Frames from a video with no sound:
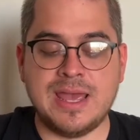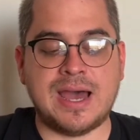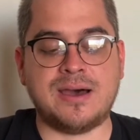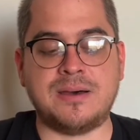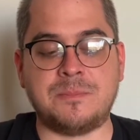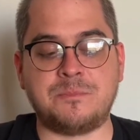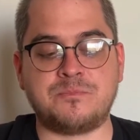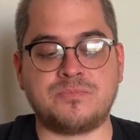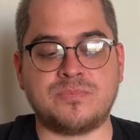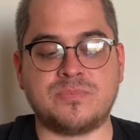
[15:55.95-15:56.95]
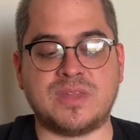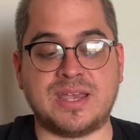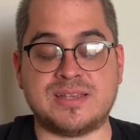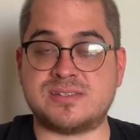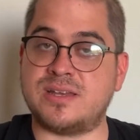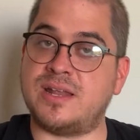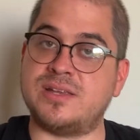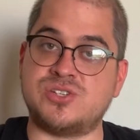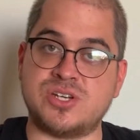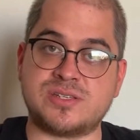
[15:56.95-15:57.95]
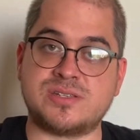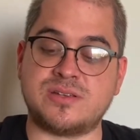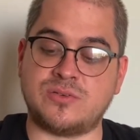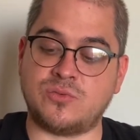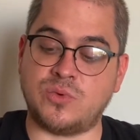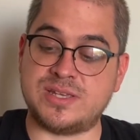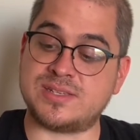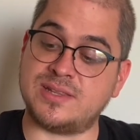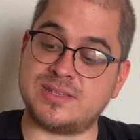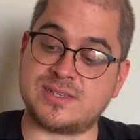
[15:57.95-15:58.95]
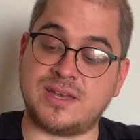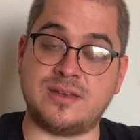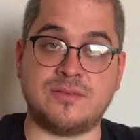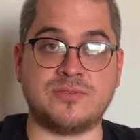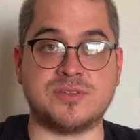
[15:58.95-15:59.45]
Um, like I said, I just recently signed up for the